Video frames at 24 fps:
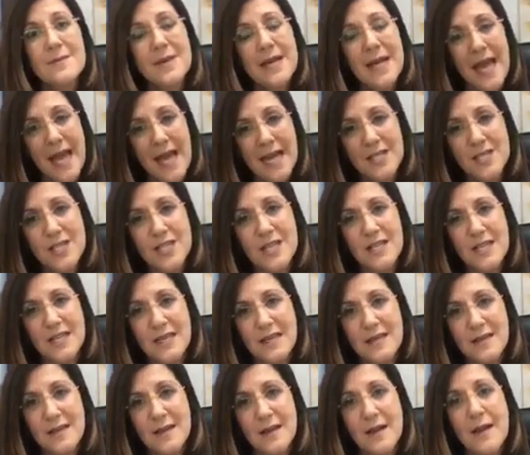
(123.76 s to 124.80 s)
But
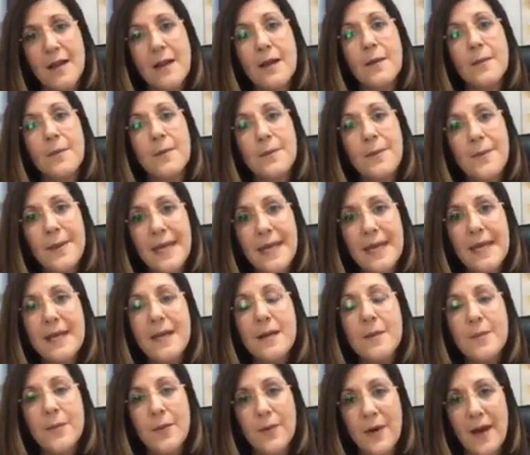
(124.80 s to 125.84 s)
actually,
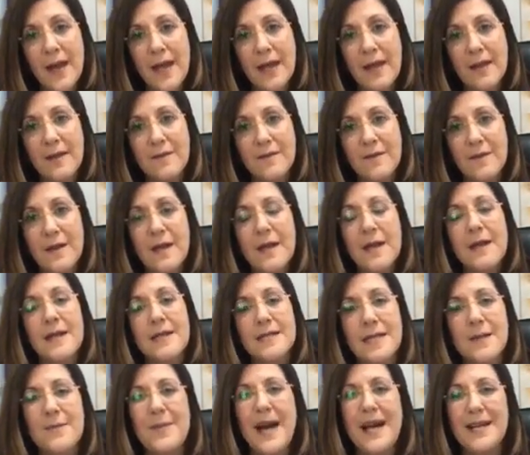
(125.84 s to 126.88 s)
being brave
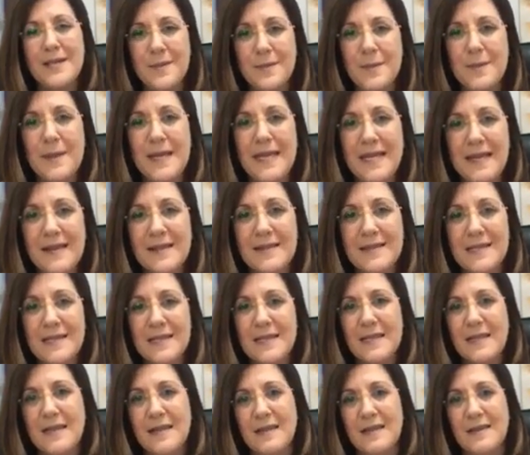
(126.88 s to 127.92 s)
is about being
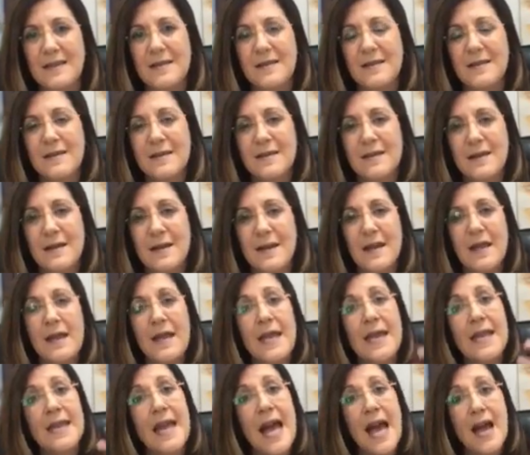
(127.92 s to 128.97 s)
seen
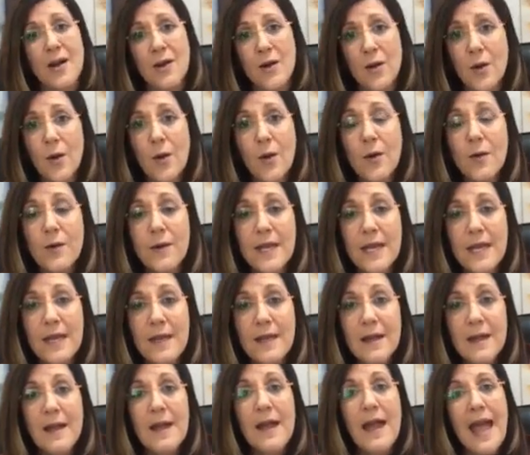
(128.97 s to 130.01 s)
in our
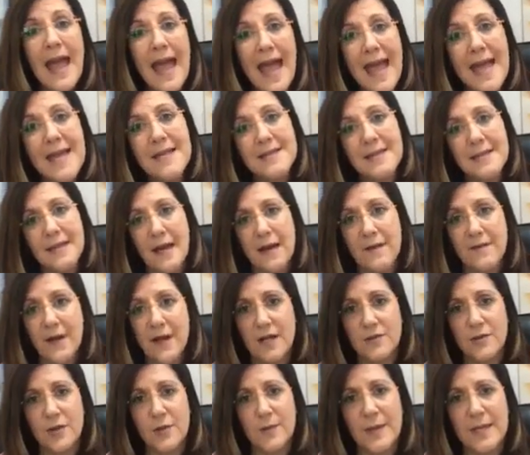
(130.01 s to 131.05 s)
glory and in our
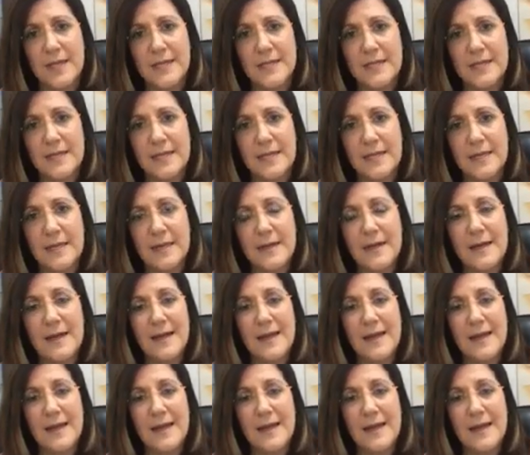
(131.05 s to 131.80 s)
vulnerability,